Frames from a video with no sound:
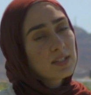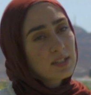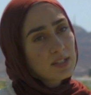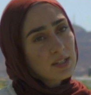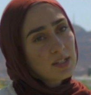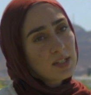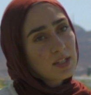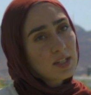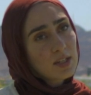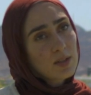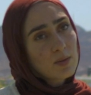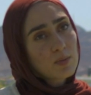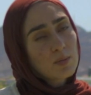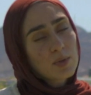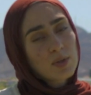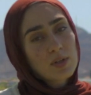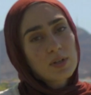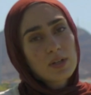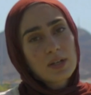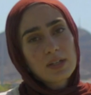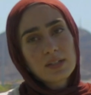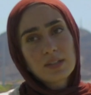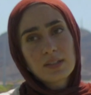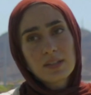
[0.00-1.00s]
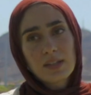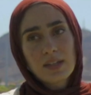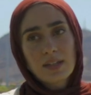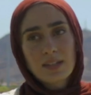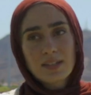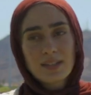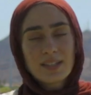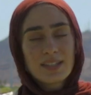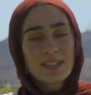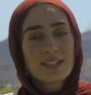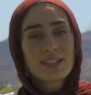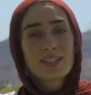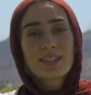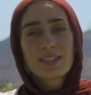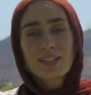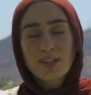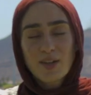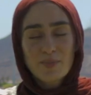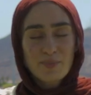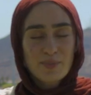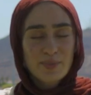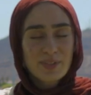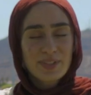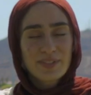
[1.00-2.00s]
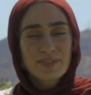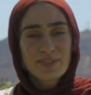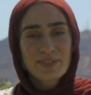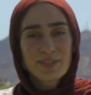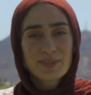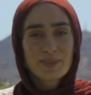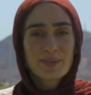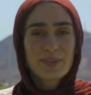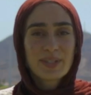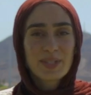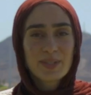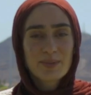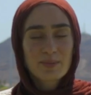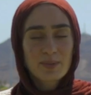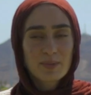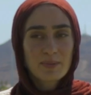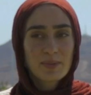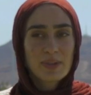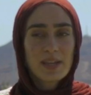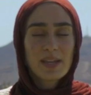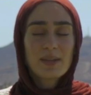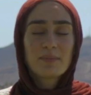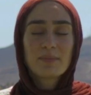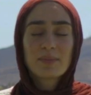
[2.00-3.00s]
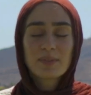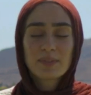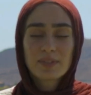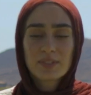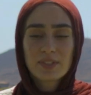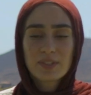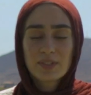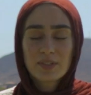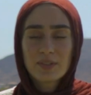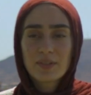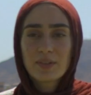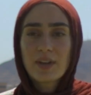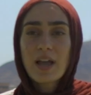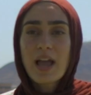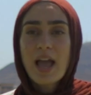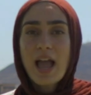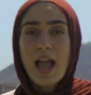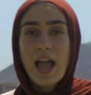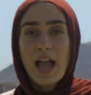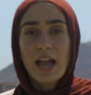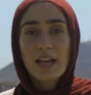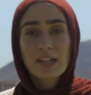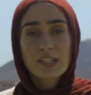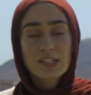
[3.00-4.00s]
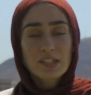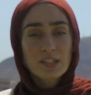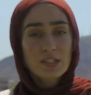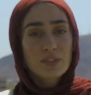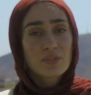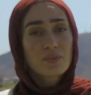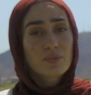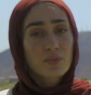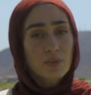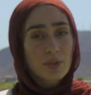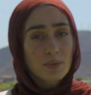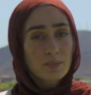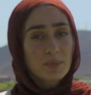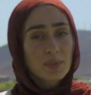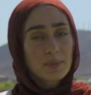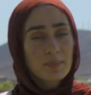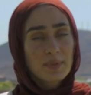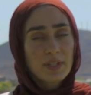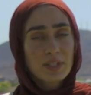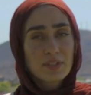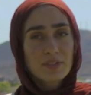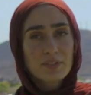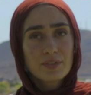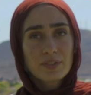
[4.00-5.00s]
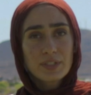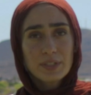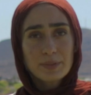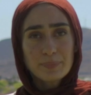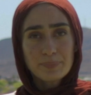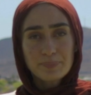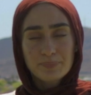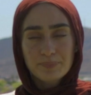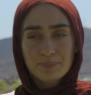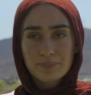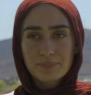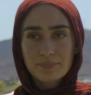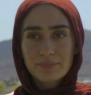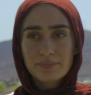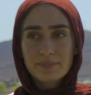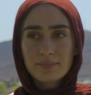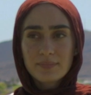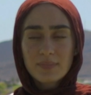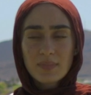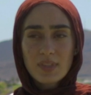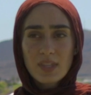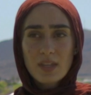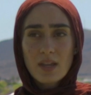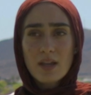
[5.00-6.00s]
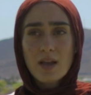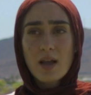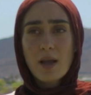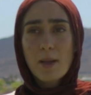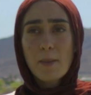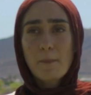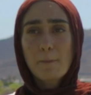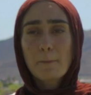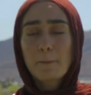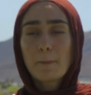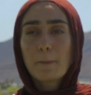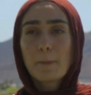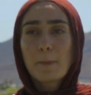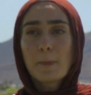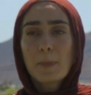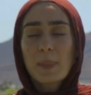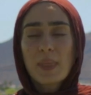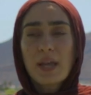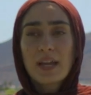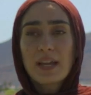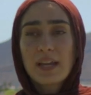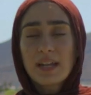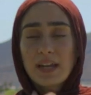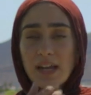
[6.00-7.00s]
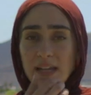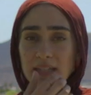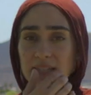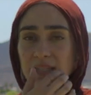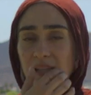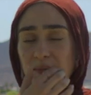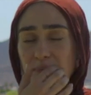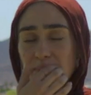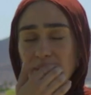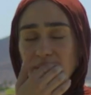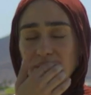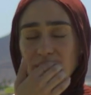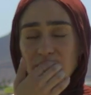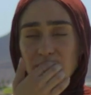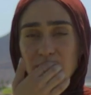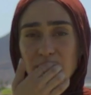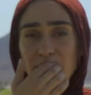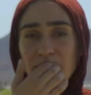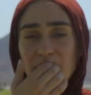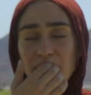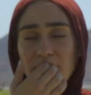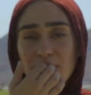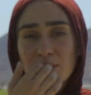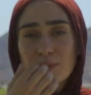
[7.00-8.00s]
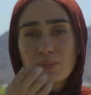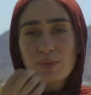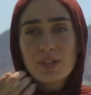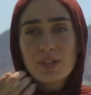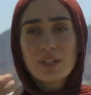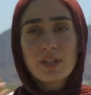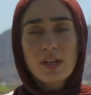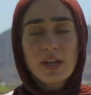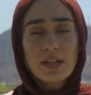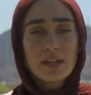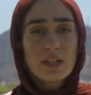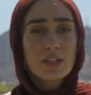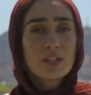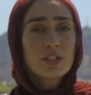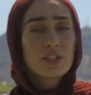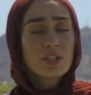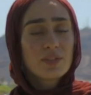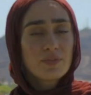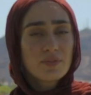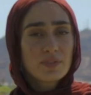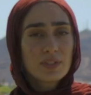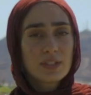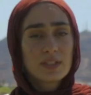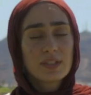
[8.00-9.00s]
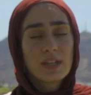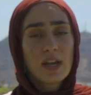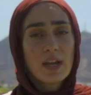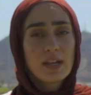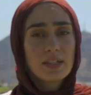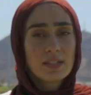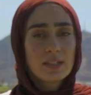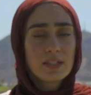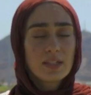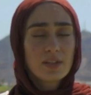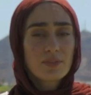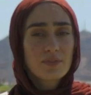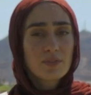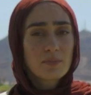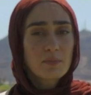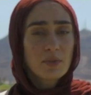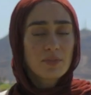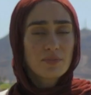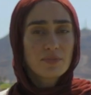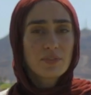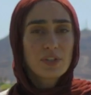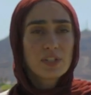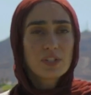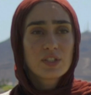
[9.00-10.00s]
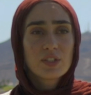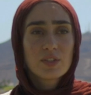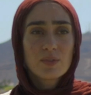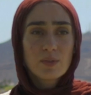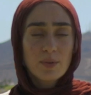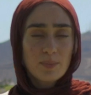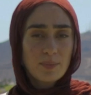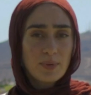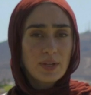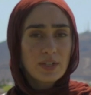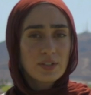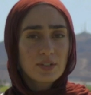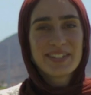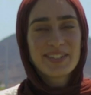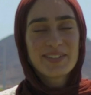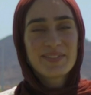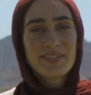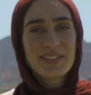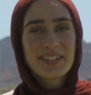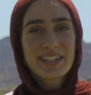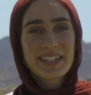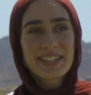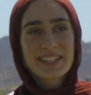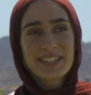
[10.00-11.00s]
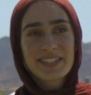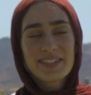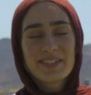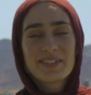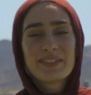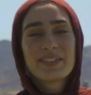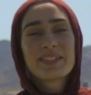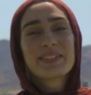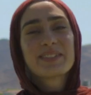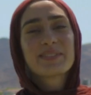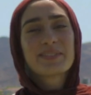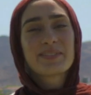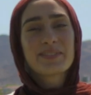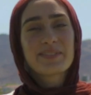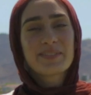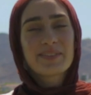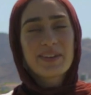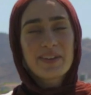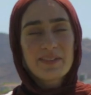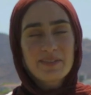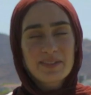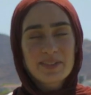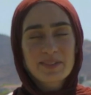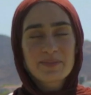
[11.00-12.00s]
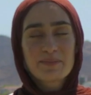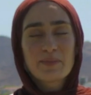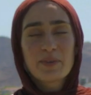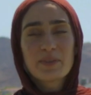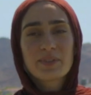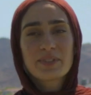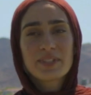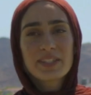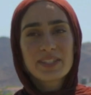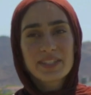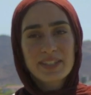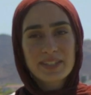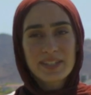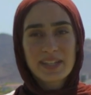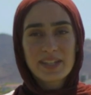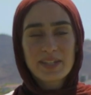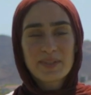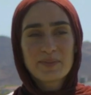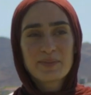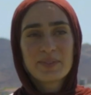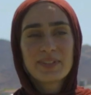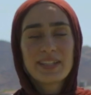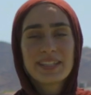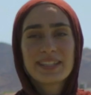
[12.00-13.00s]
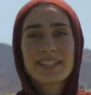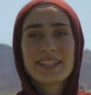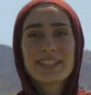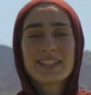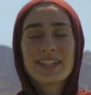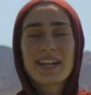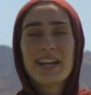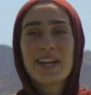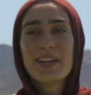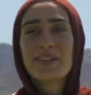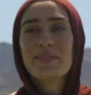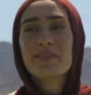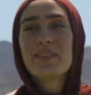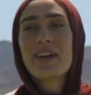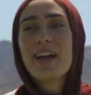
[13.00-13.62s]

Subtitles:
year, like these couple of 2 weeks, were we able to actually form the pantry. Again, I say pantry because we kind of shifted the idea from a fridge to a pantry because it was what was most sustainable at the time.